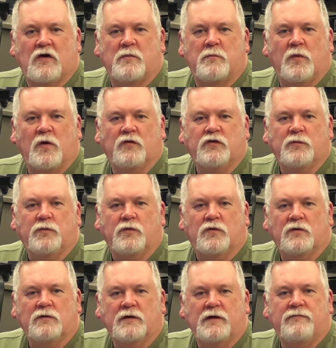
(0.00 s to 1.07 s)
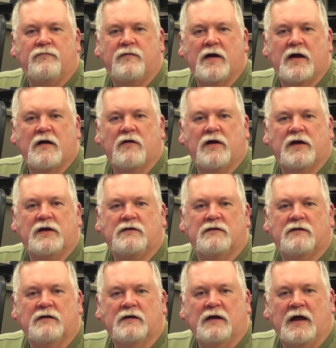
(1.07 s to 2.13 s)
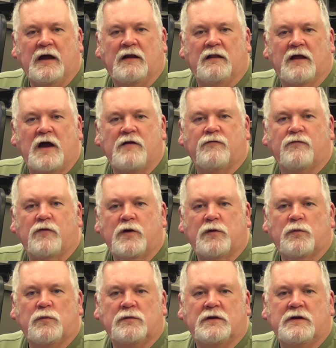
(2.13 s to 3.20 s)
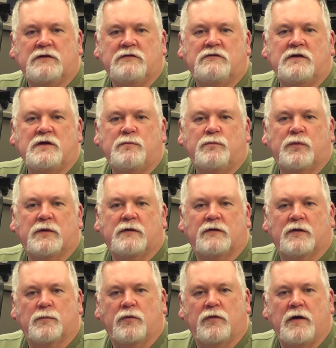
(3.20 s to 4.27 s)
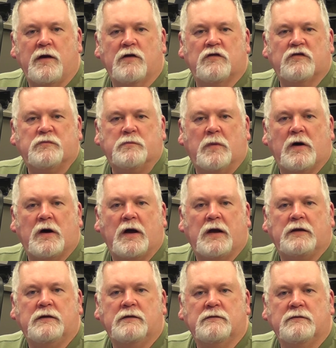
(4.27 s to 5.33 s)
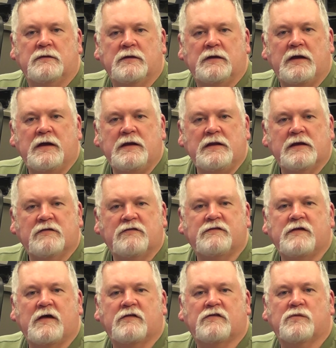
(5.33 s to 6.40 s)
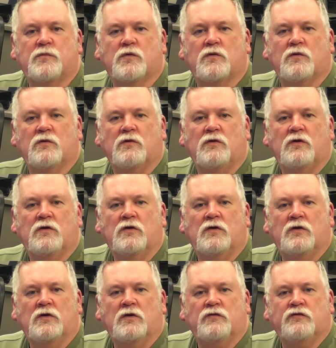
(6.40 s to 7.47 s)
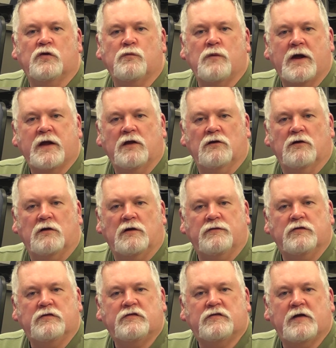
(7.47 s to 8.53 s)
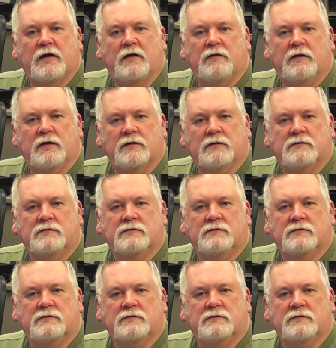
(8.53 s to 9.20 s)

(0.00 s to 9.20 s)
are multiple and varied and lie frequently deep in the player's mind, inaccessible to regular understanding.